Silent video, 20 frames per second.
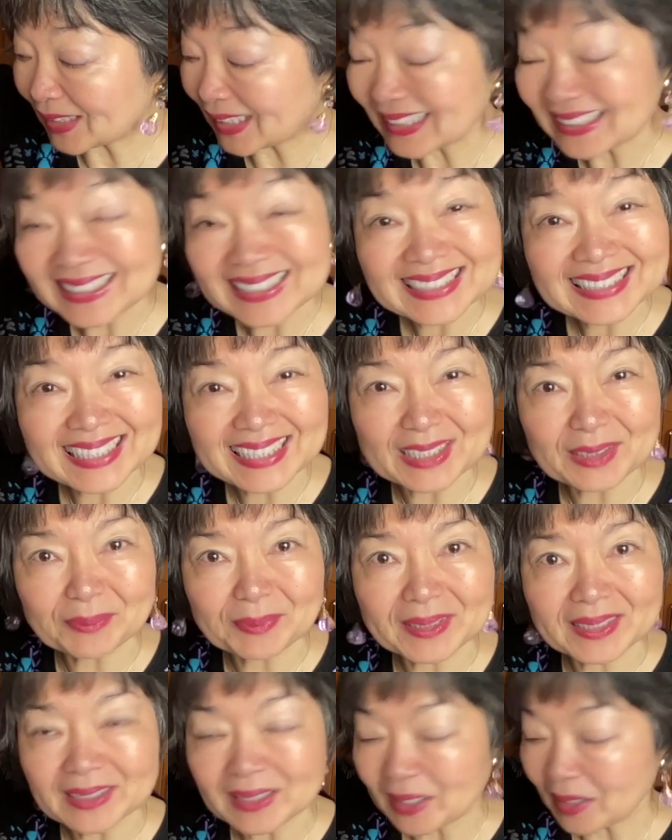just a little
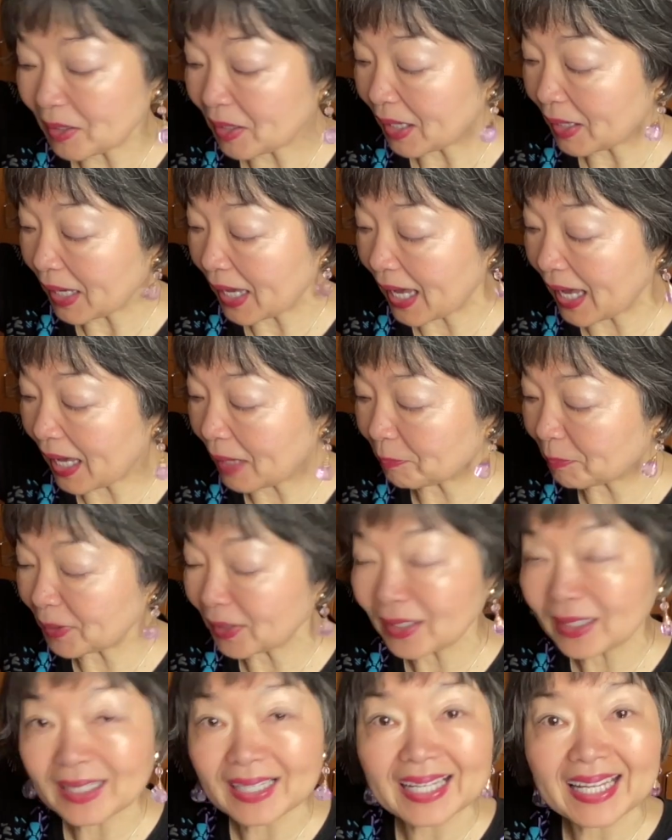bit
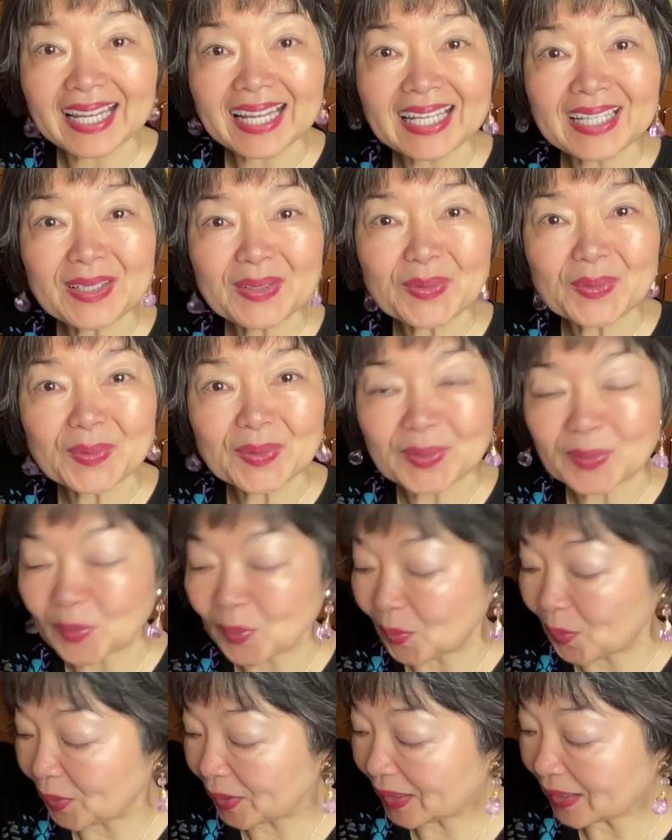upper, and you're
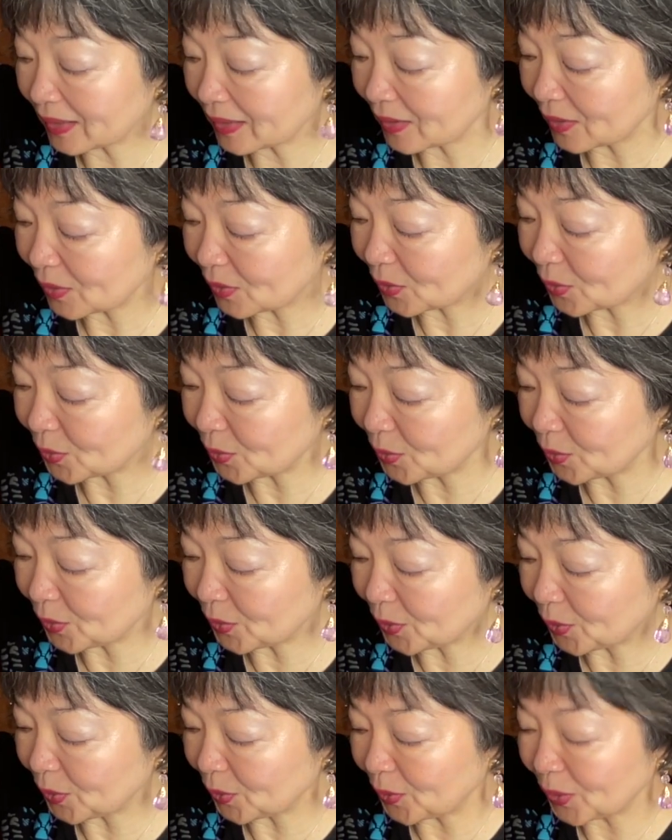going to
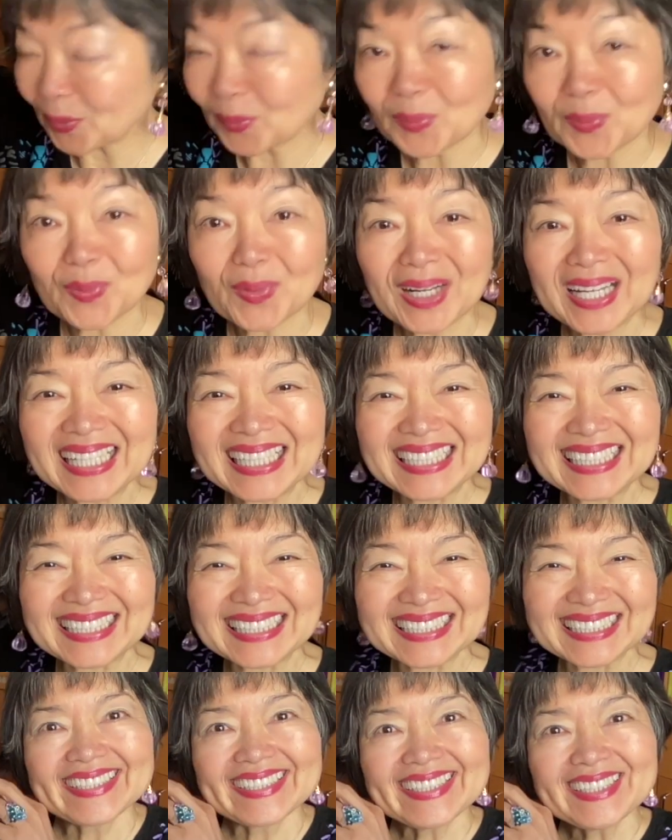your right.
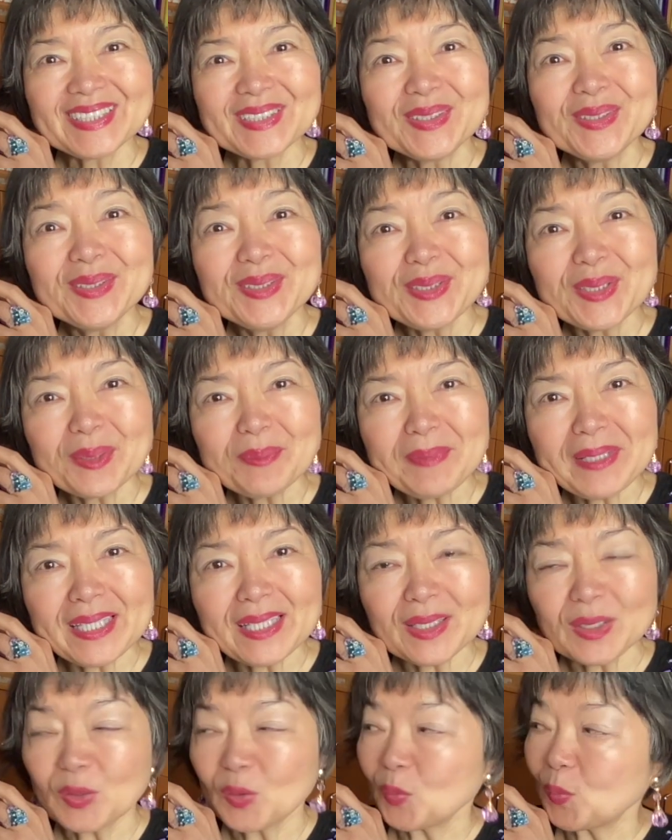In kunyomi,
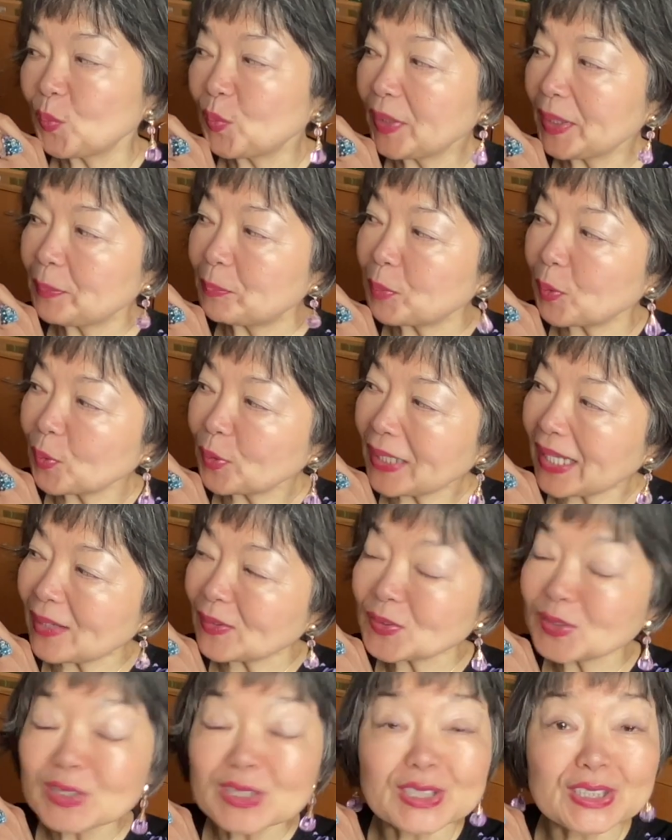we
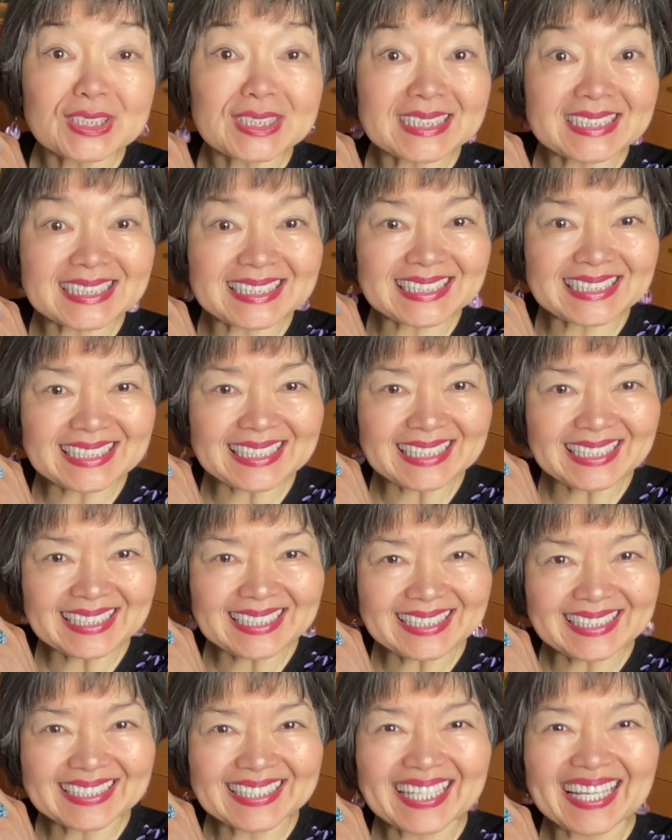pronounce
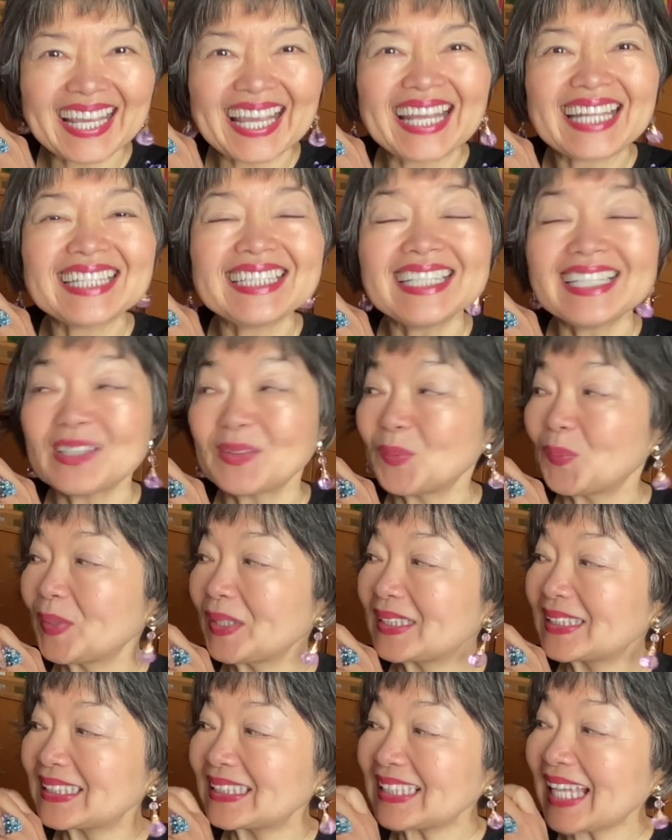chi, and
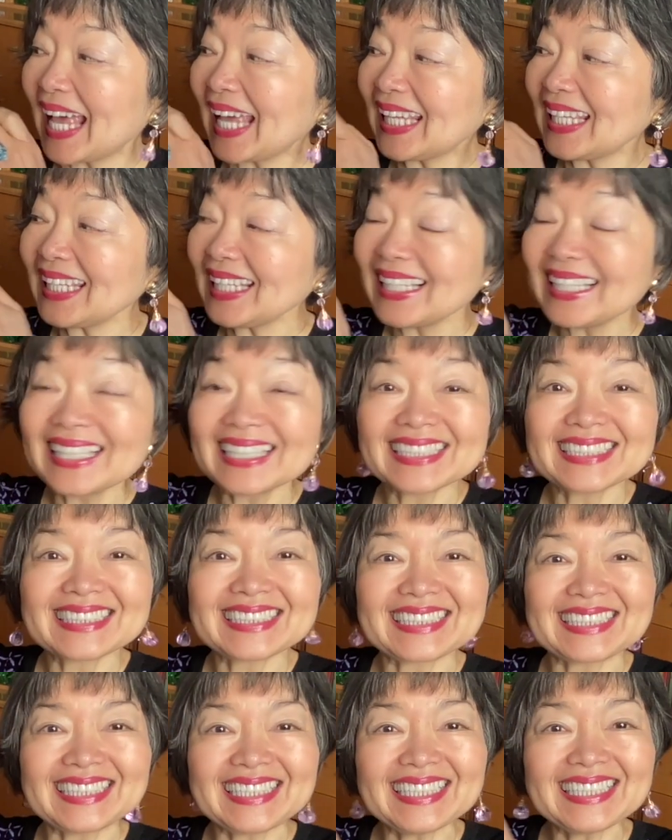with sai,
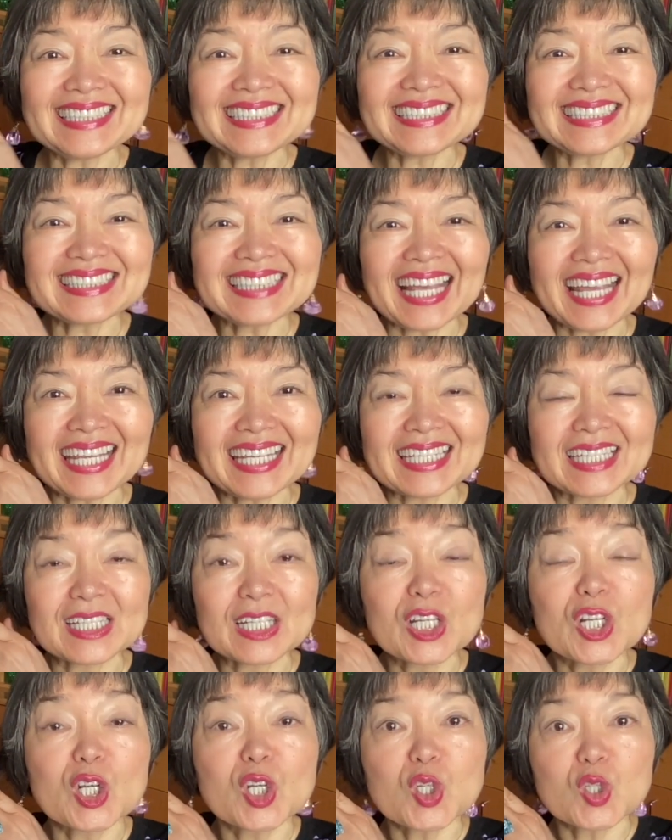chisai,
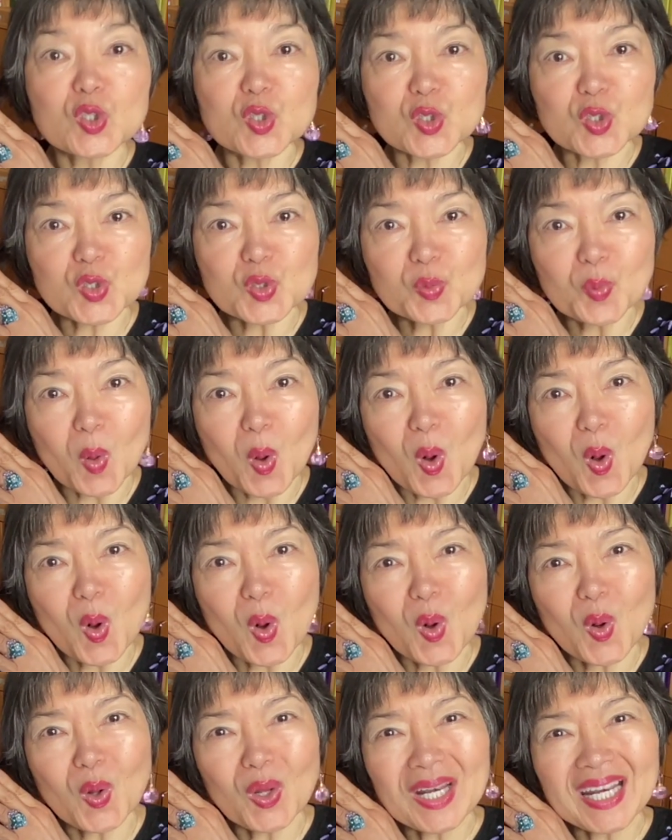
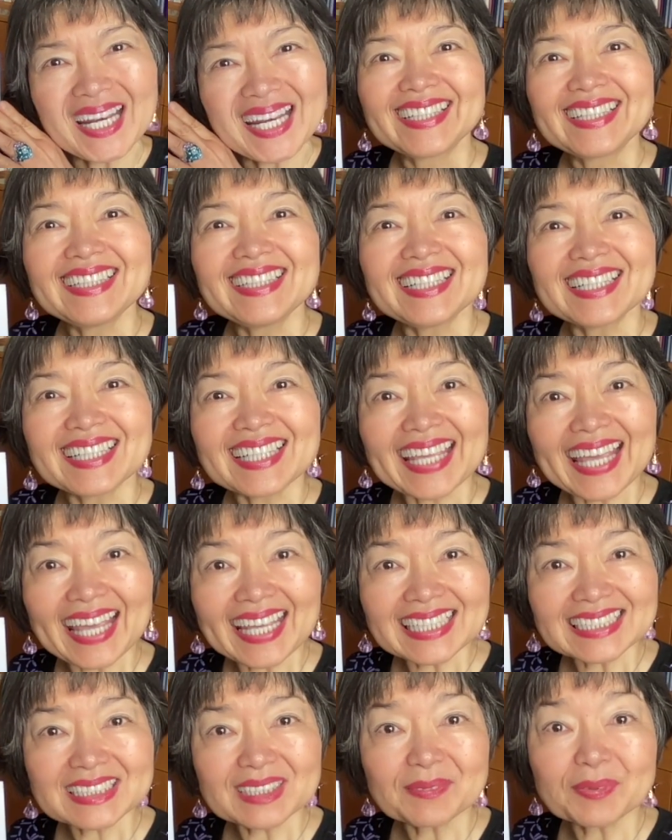small. In the
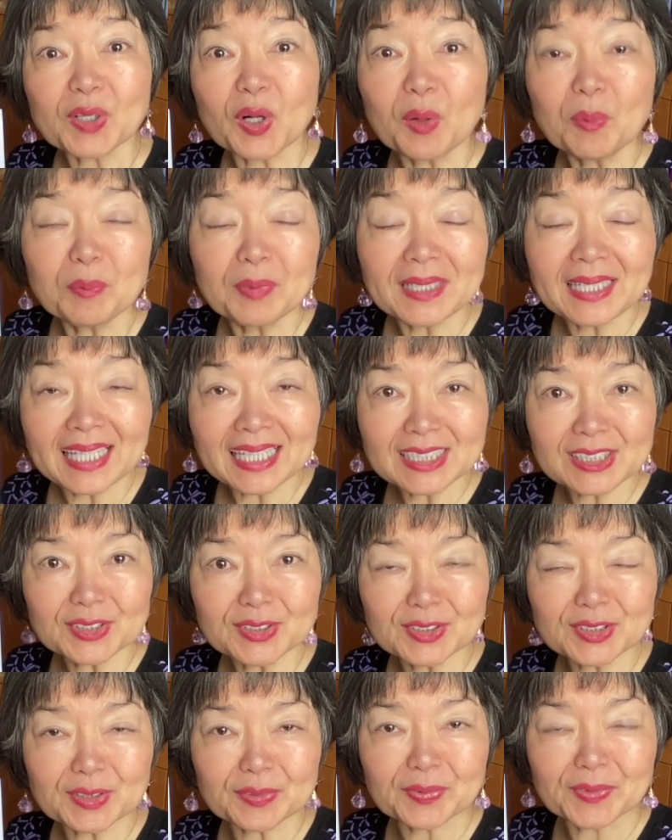case of
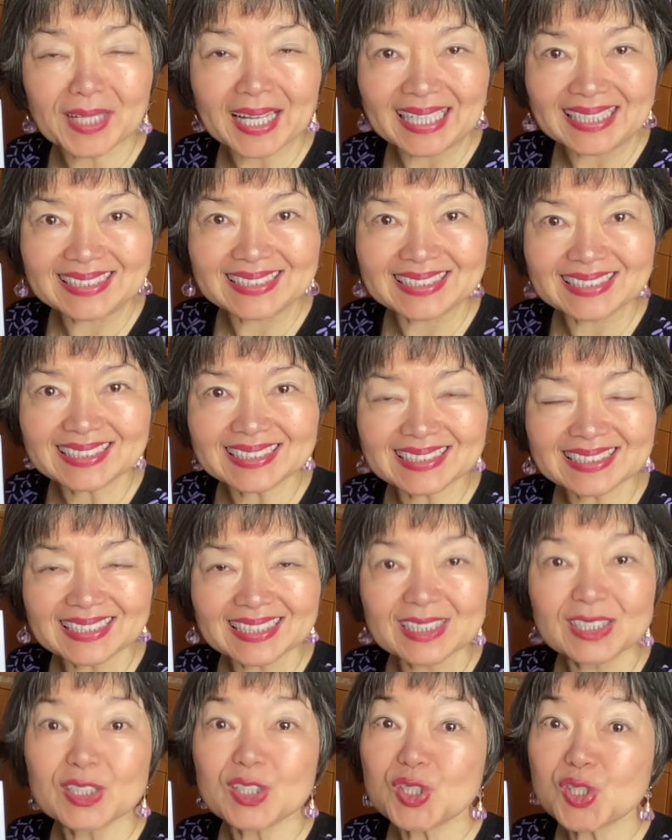combinations of kanjis,
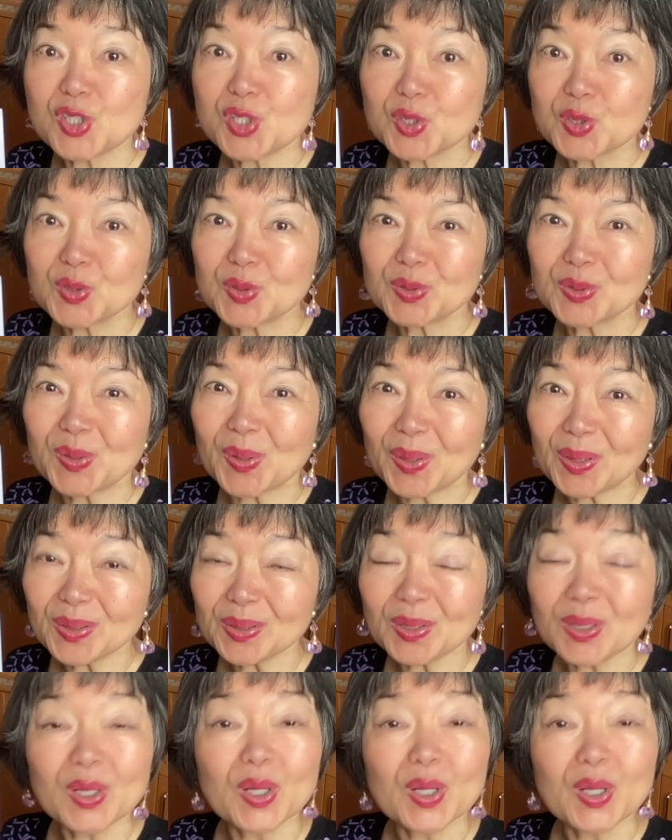jukugo,